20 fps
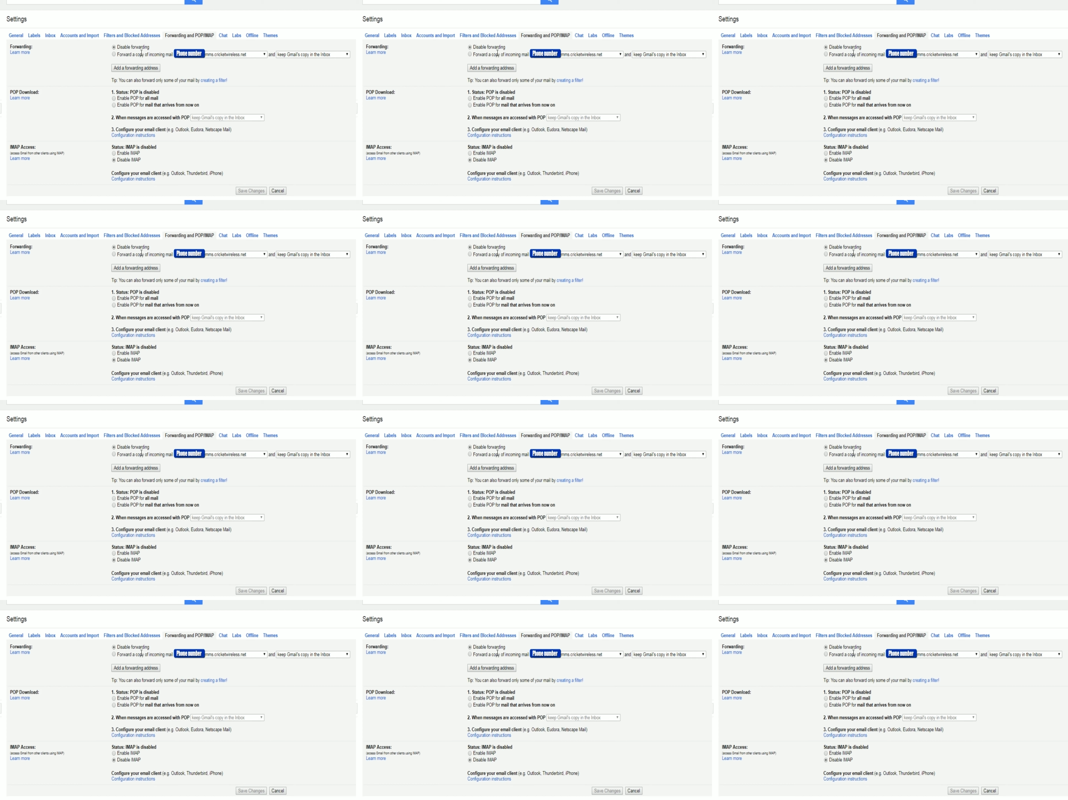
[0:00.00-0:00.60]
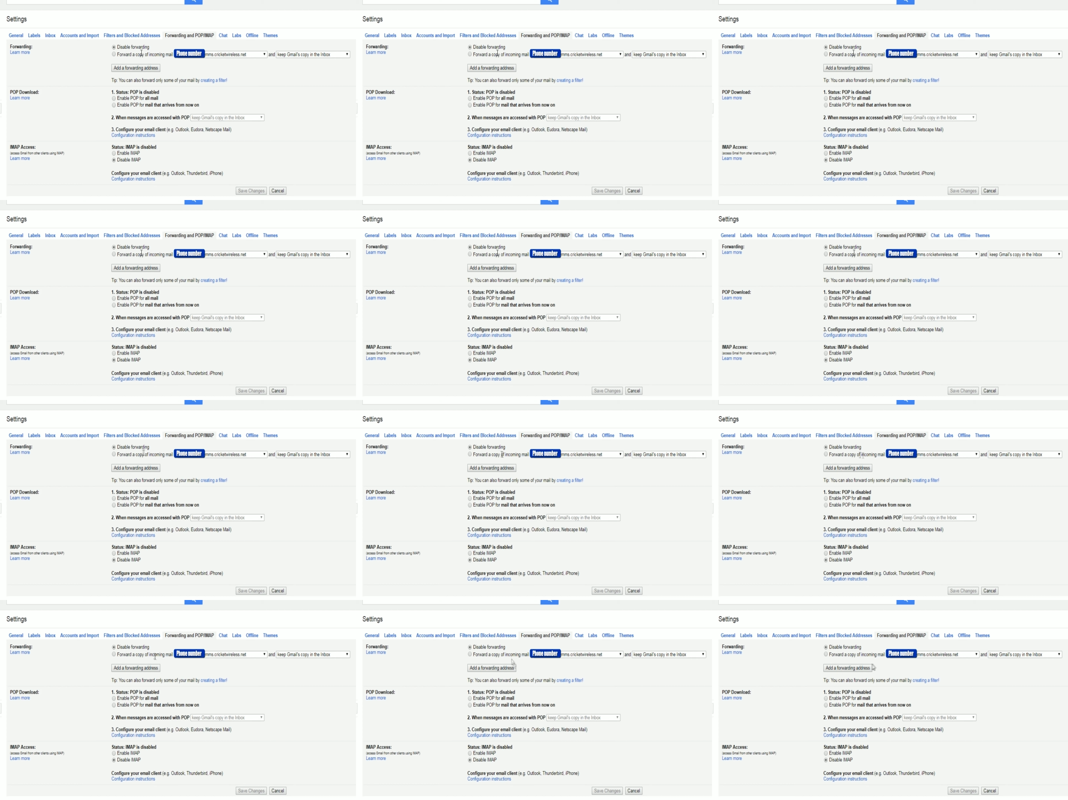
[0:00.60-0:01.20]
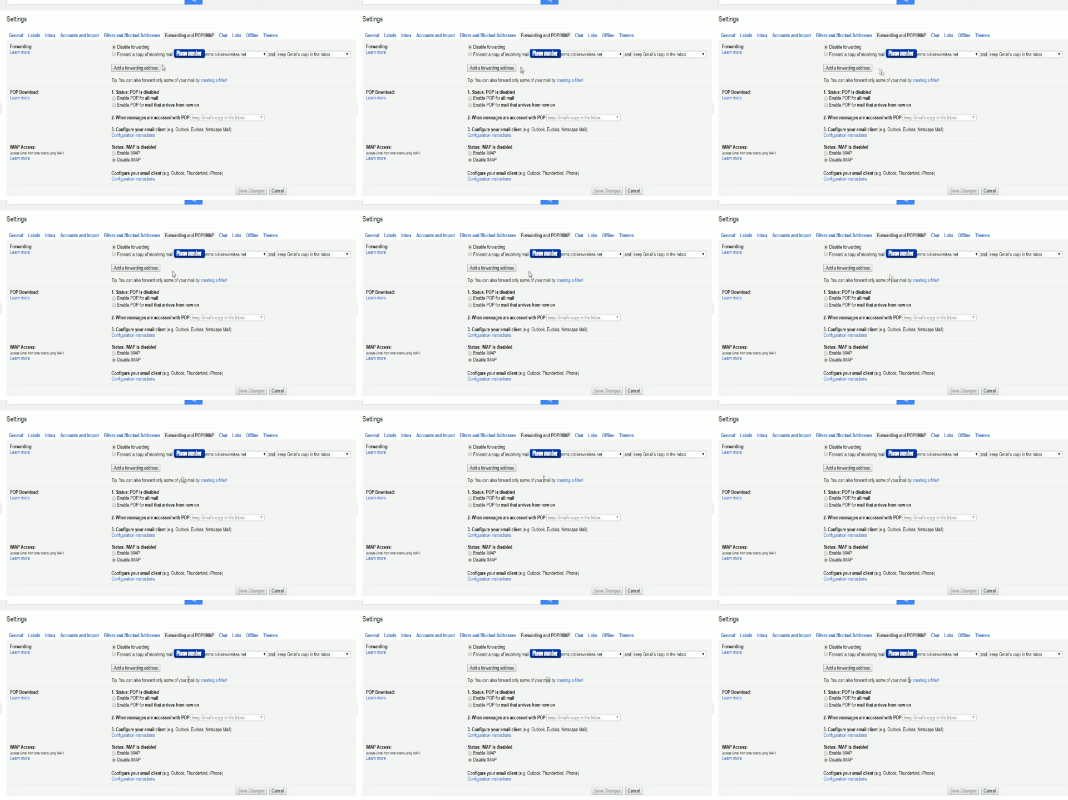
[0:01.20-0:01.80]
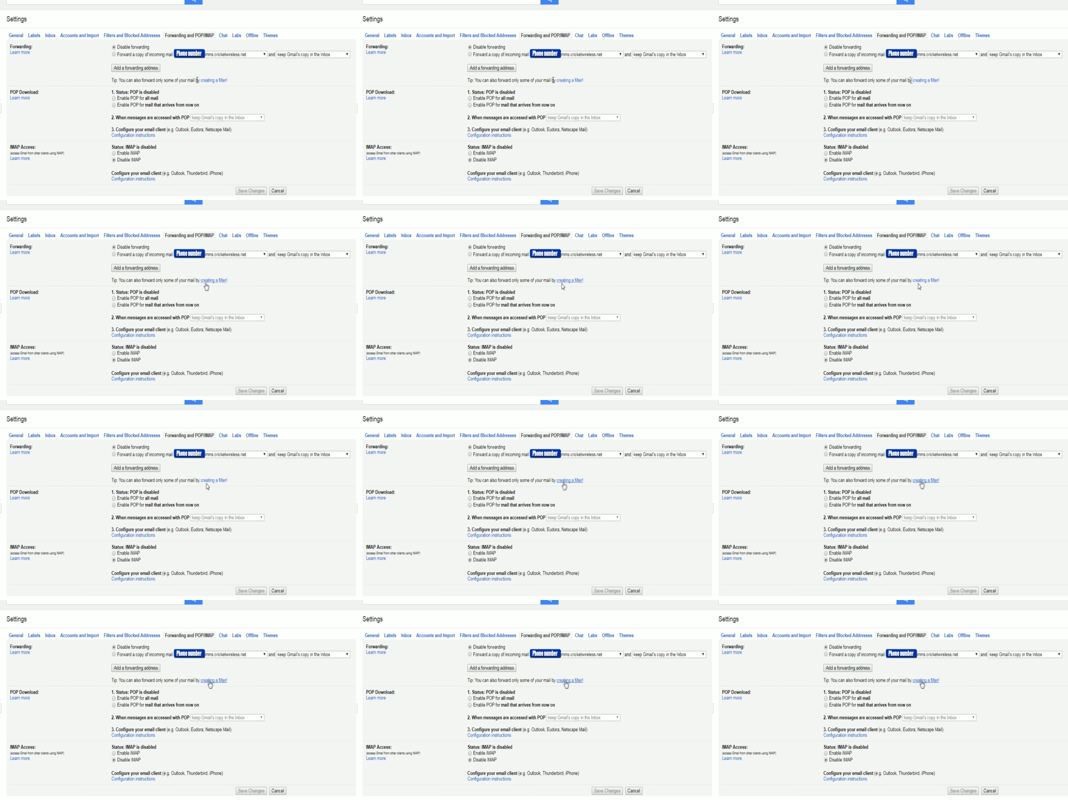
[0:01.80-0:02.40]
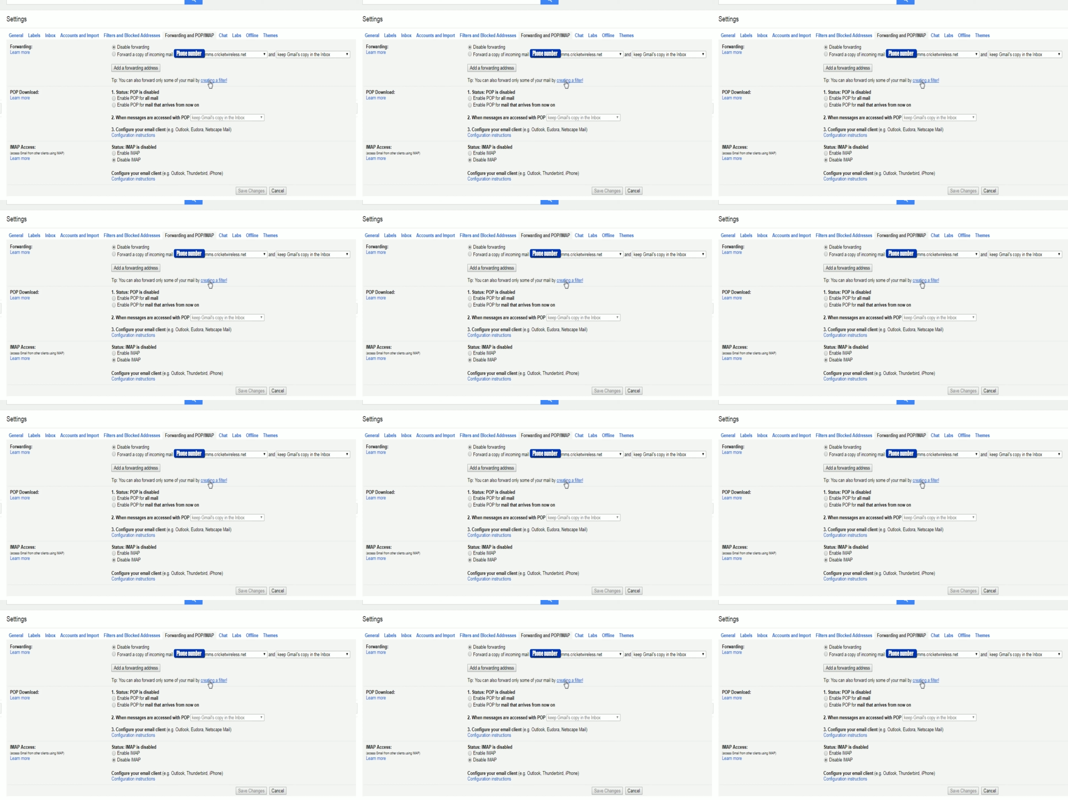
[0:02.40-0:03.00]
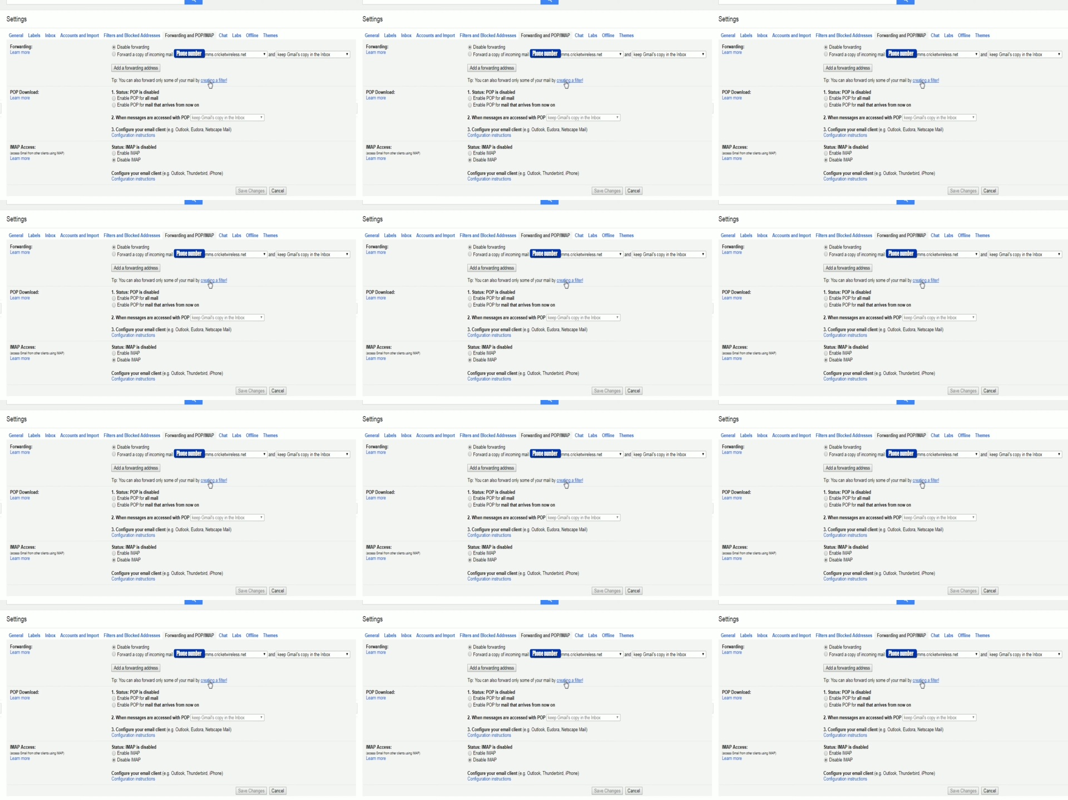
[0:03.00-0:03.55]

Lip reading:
[unreadable: no face in view]